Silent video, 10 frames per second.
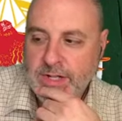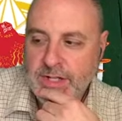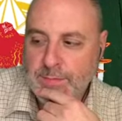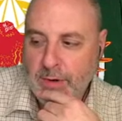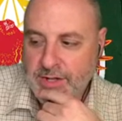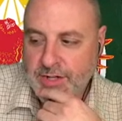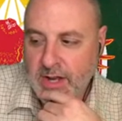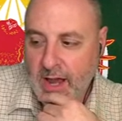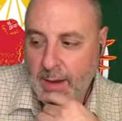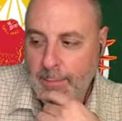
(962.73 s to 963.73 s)

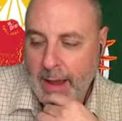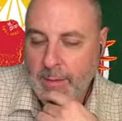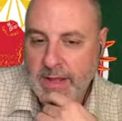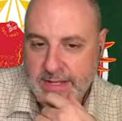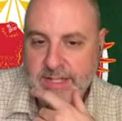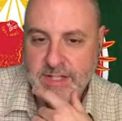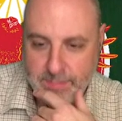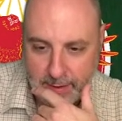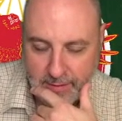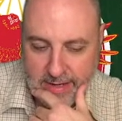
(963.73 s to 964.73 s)
expression about his
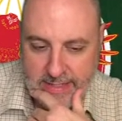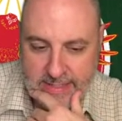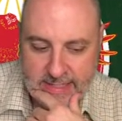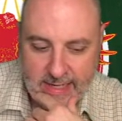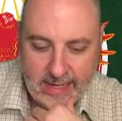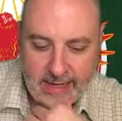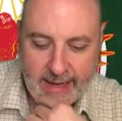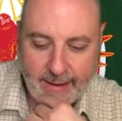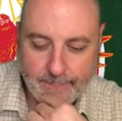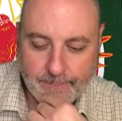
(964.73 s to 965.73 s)
experience.
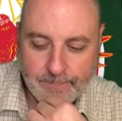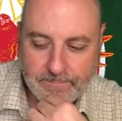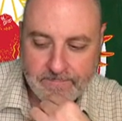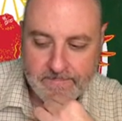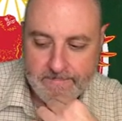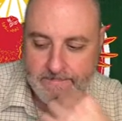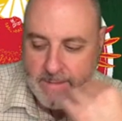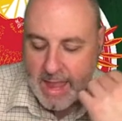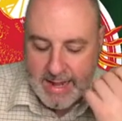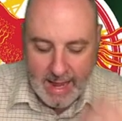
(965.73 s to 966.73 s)
Um,
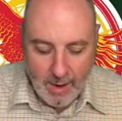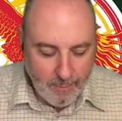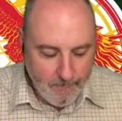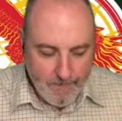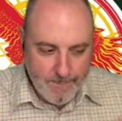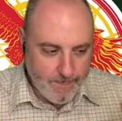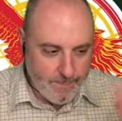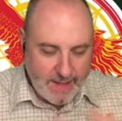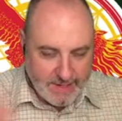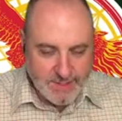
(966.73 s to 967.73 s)
and now
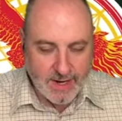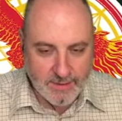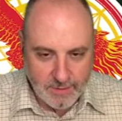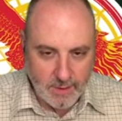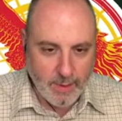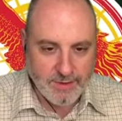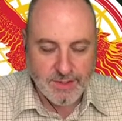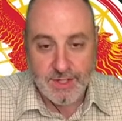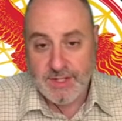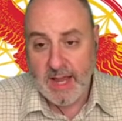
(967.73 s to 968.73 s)
that doesn't answer the question.
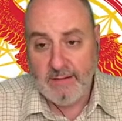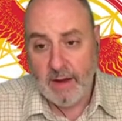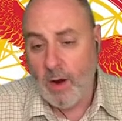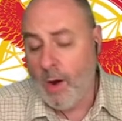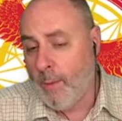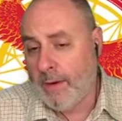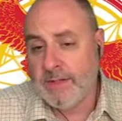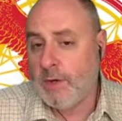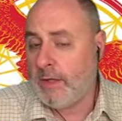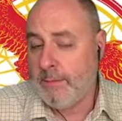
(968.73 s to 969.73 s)
To say, like, oh, well,
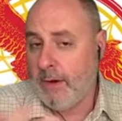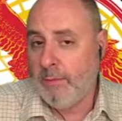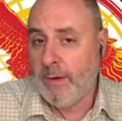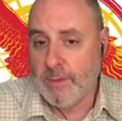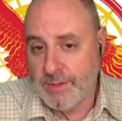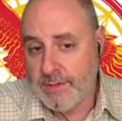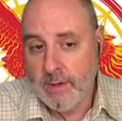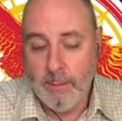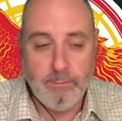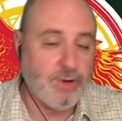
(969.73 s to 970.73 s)
it's only Bilbo's
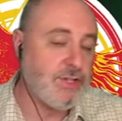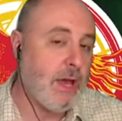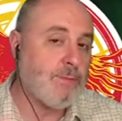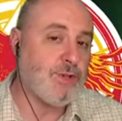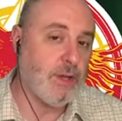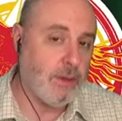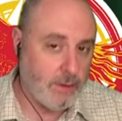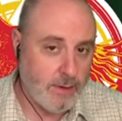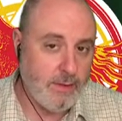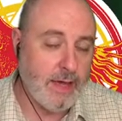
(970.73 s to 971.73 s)
perception
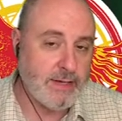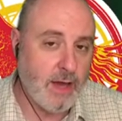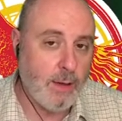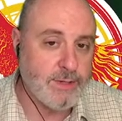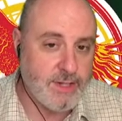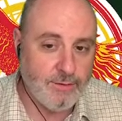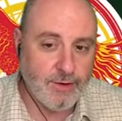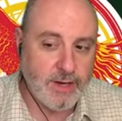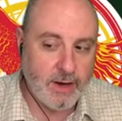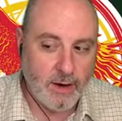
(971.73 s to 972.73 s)
that time is
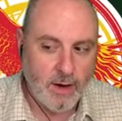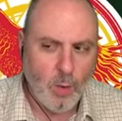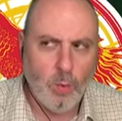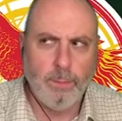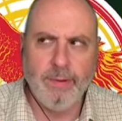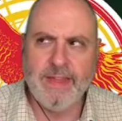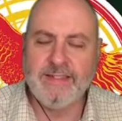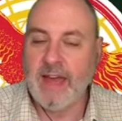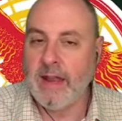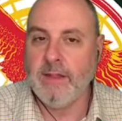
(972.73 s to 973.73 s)
different here. Well, but
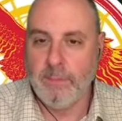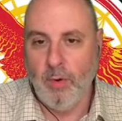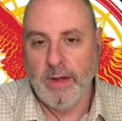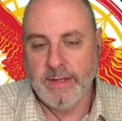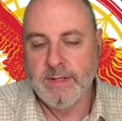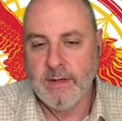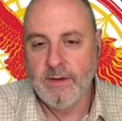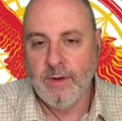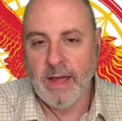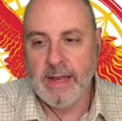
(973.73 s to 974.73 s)
that's kind of the point,
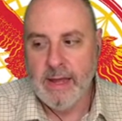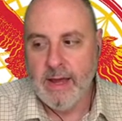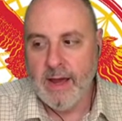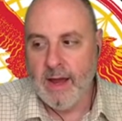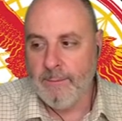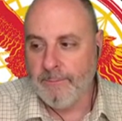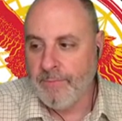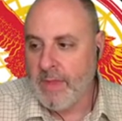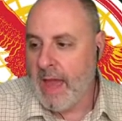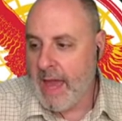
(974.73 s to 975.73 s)
right? Um,
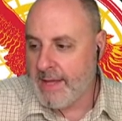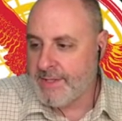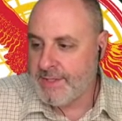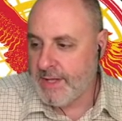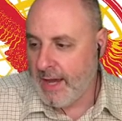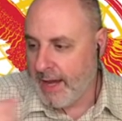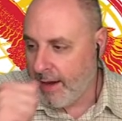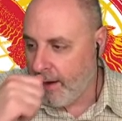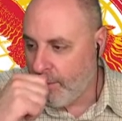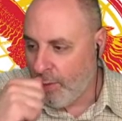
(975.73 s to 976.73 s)
as
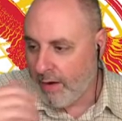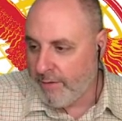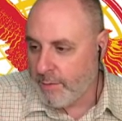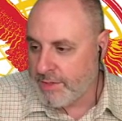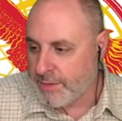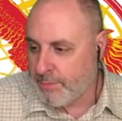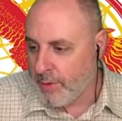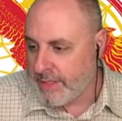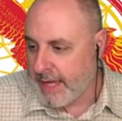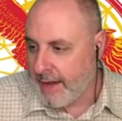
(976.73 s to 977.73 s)
uh, one of you was just
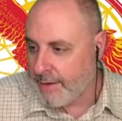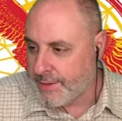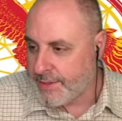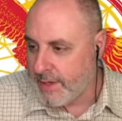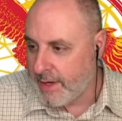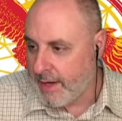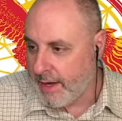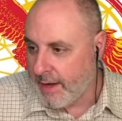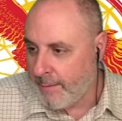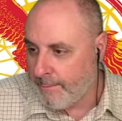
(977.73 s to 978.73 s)
pointing out,
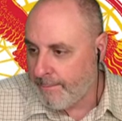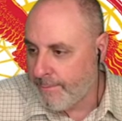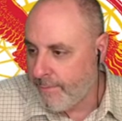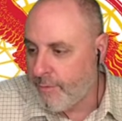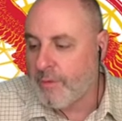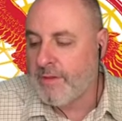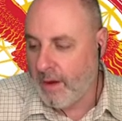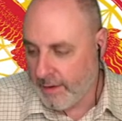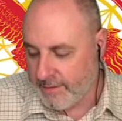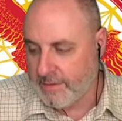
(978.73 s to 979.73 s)
um, Fourth
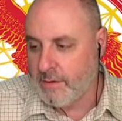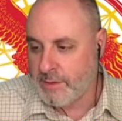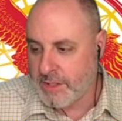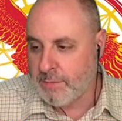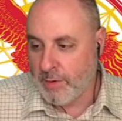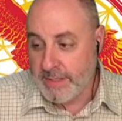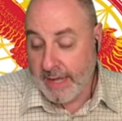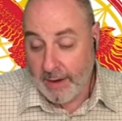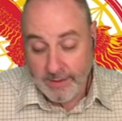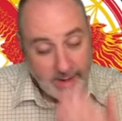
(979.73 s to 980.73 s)
Dauntless, as you were just pointing
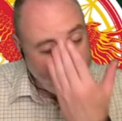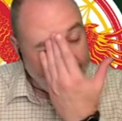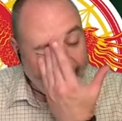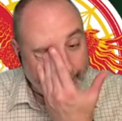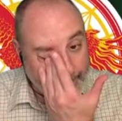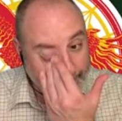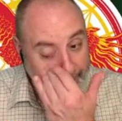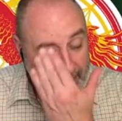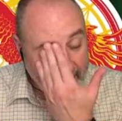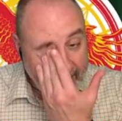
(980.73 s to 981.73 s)
out, um,
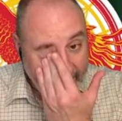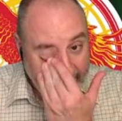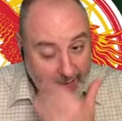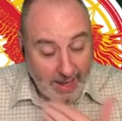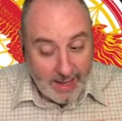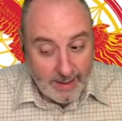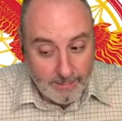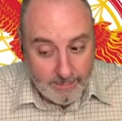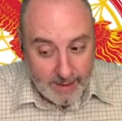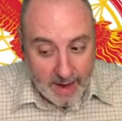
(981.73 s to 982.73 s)
uh,
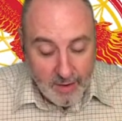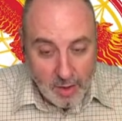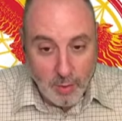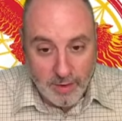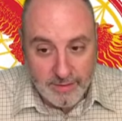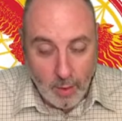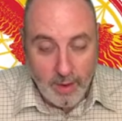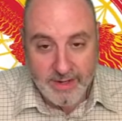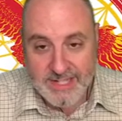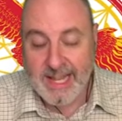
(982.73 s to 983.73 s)
Aragorn is
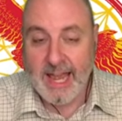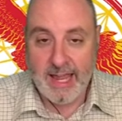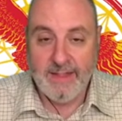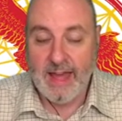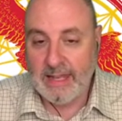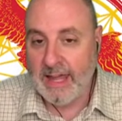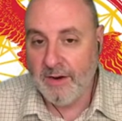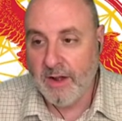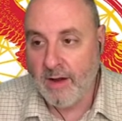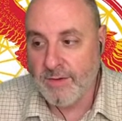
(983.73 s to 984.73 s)
going to say in that
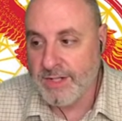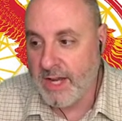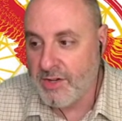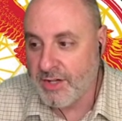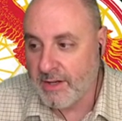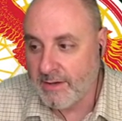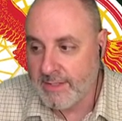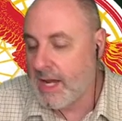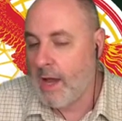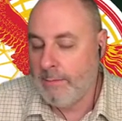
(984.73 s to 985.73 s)
later conversation,
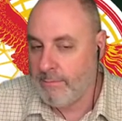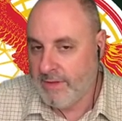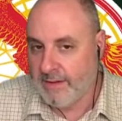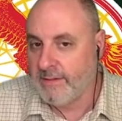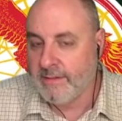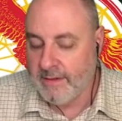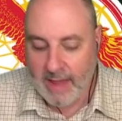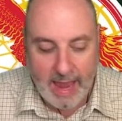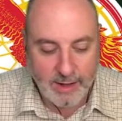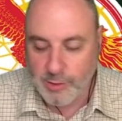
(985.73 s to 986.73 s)
time doesn't
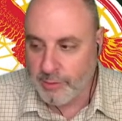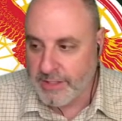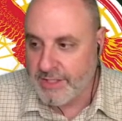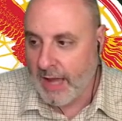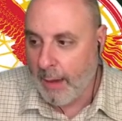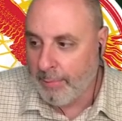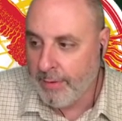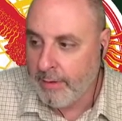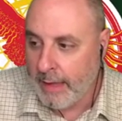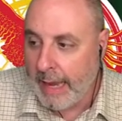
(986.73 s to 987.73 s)
actually stop
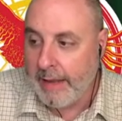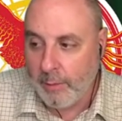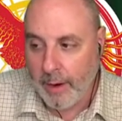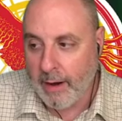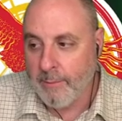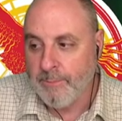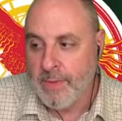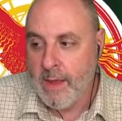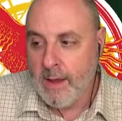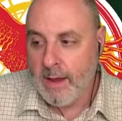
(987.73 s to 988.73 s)
anywhere
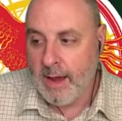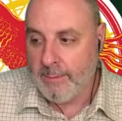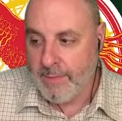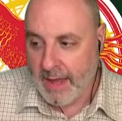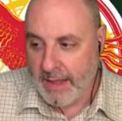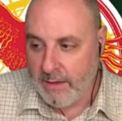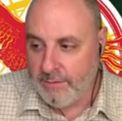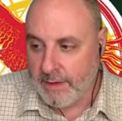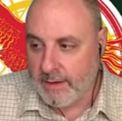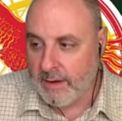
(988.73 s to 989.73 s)
um, not
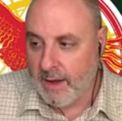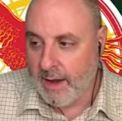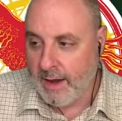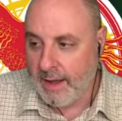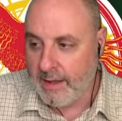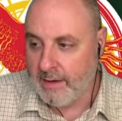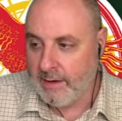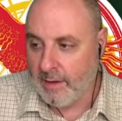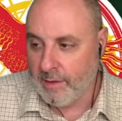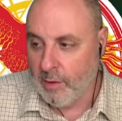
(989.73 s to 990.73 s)
even uh, in
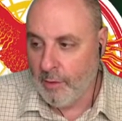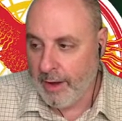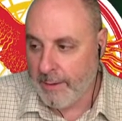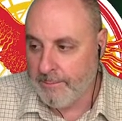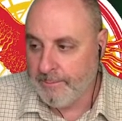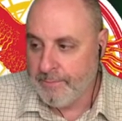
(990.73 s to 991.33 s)
Lothlorien.